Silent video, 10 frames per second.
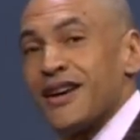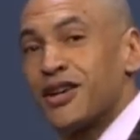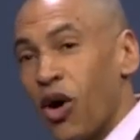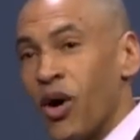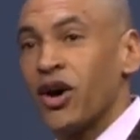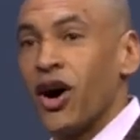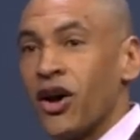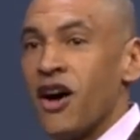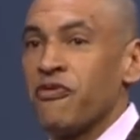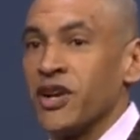Going on
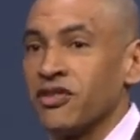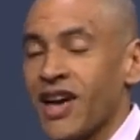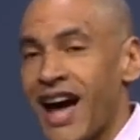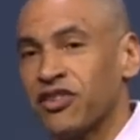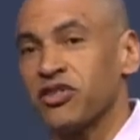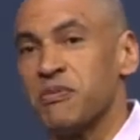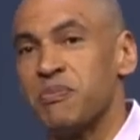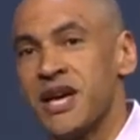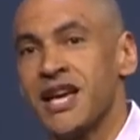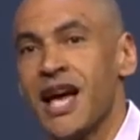offense, actually
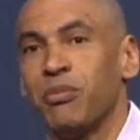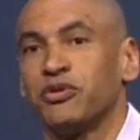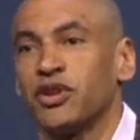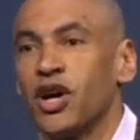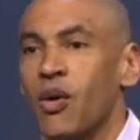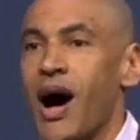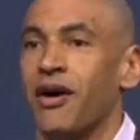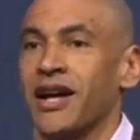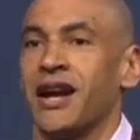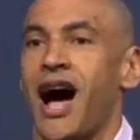being able to go
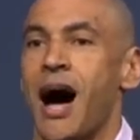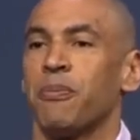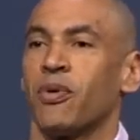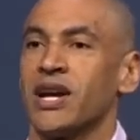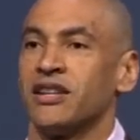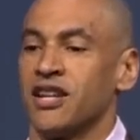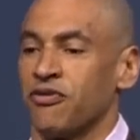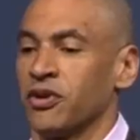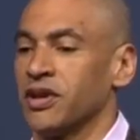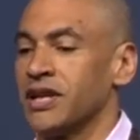out and operate
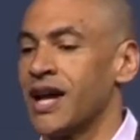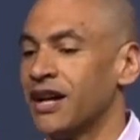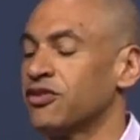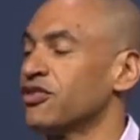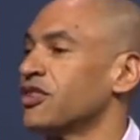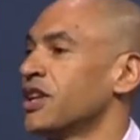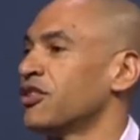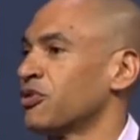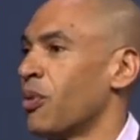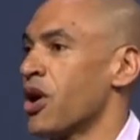differently, not just getting
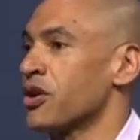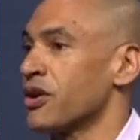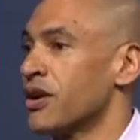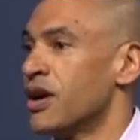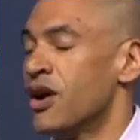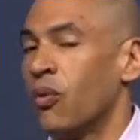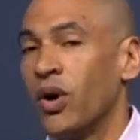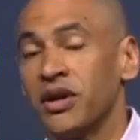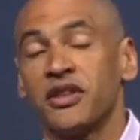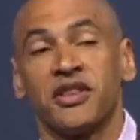smarter.
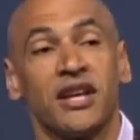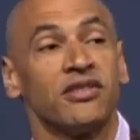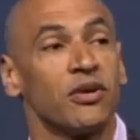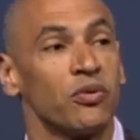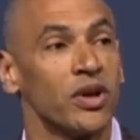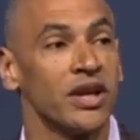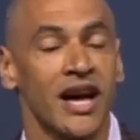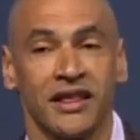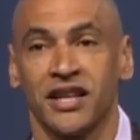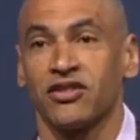One of the things that really
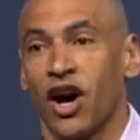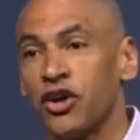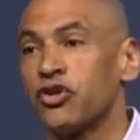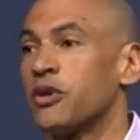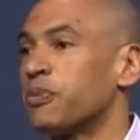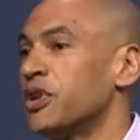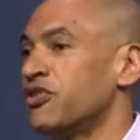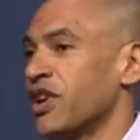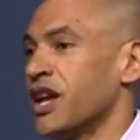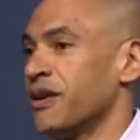I think is
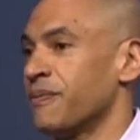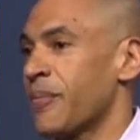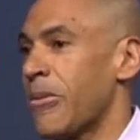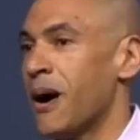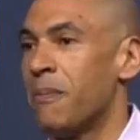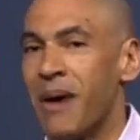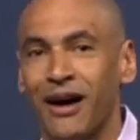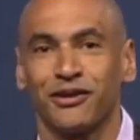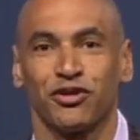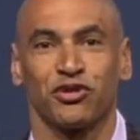underappreciated
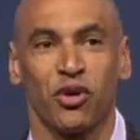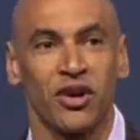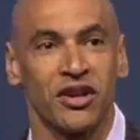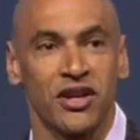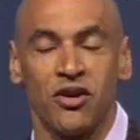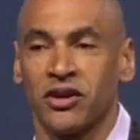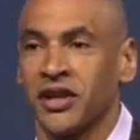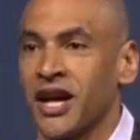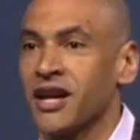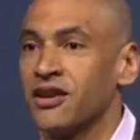about the story of the
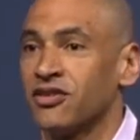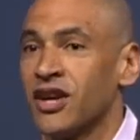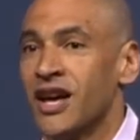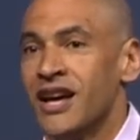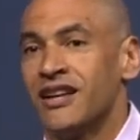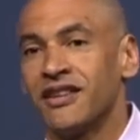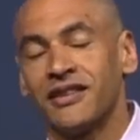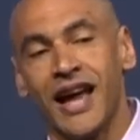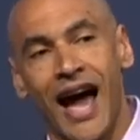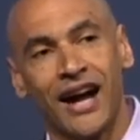Oakland A's is that
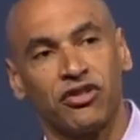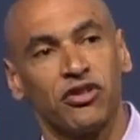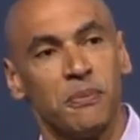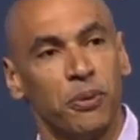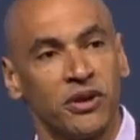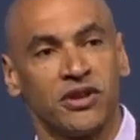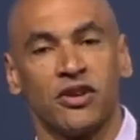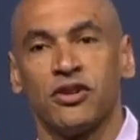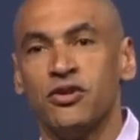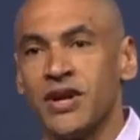they actually put their
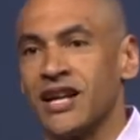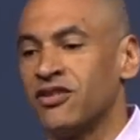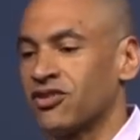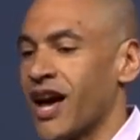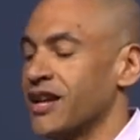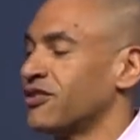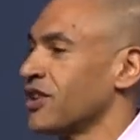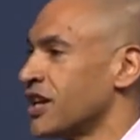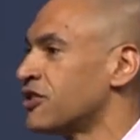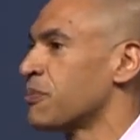new insights
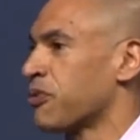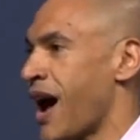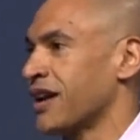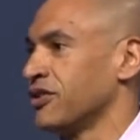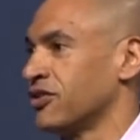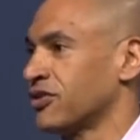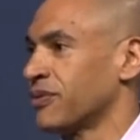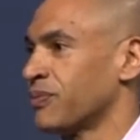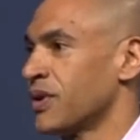into practice.